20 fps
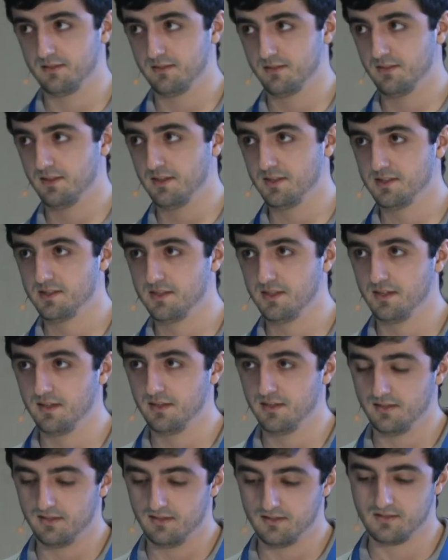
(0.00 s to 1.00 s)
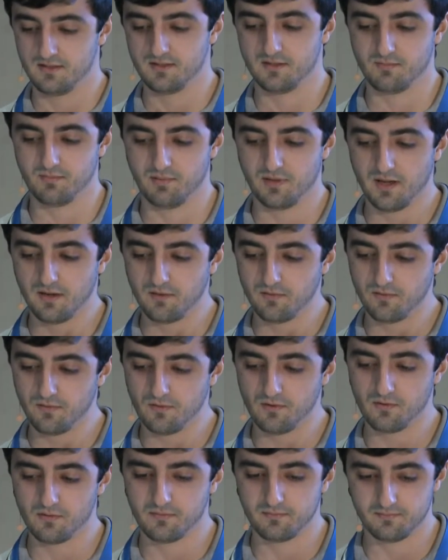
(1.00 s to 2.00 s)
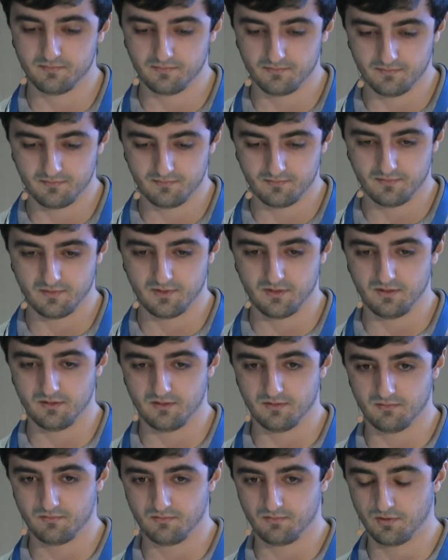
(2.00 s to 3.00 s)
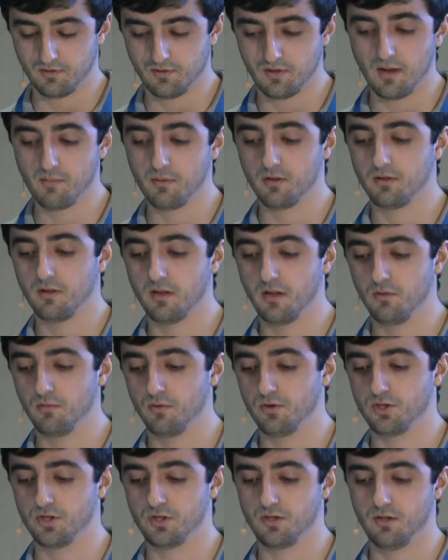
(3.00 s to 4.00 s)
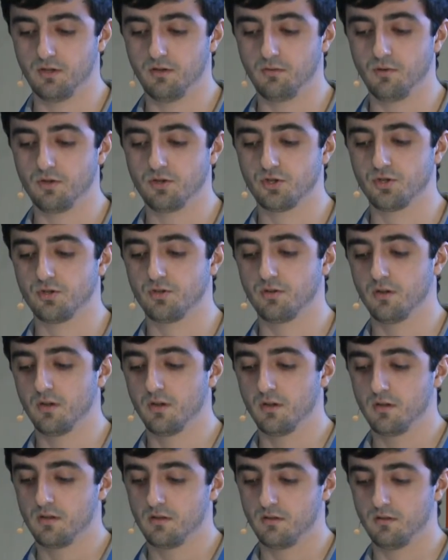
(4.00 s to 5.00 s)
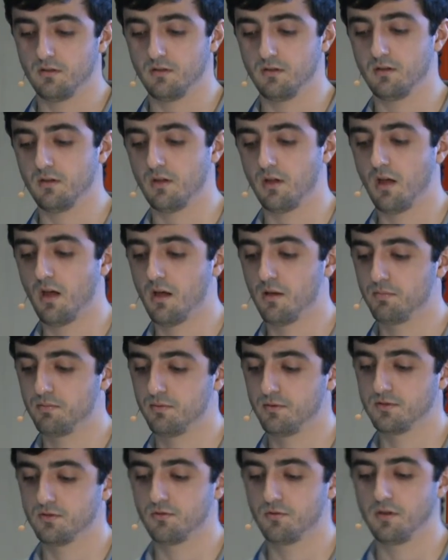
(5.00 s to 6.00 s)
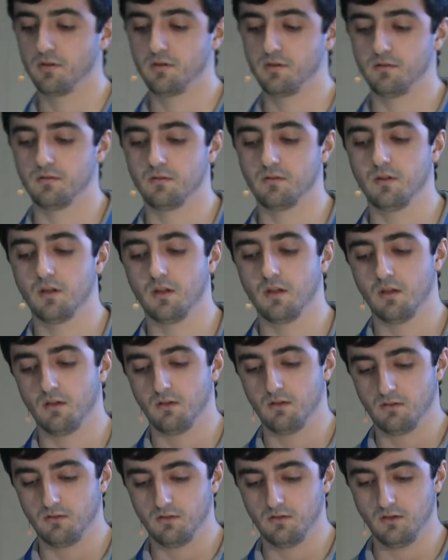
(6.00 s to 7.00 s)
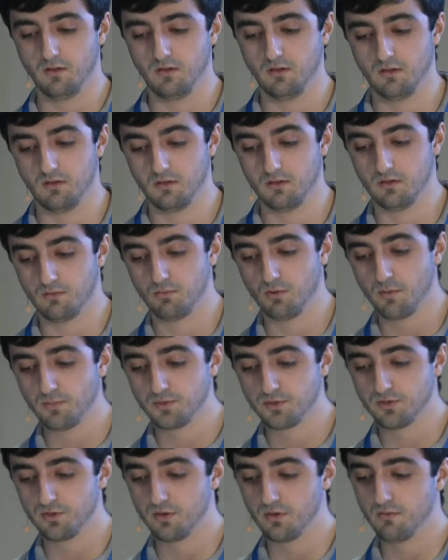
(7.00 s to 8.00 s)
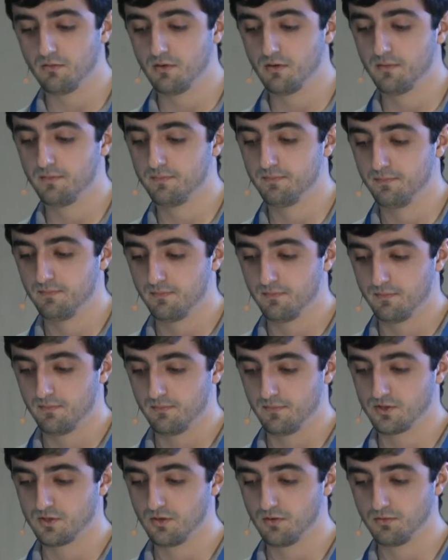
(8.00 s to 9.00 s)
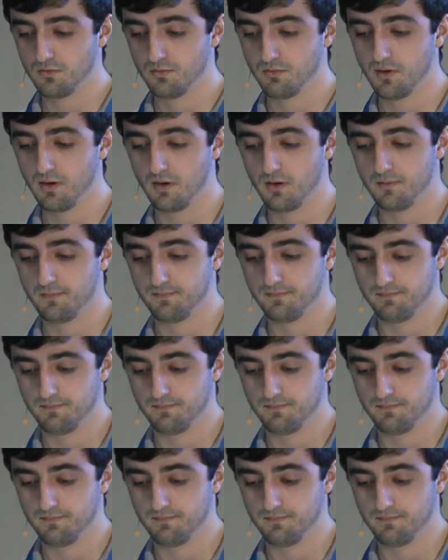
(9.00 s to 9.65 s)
Let's say it's platform, the programming language in which the app is written, the web server software,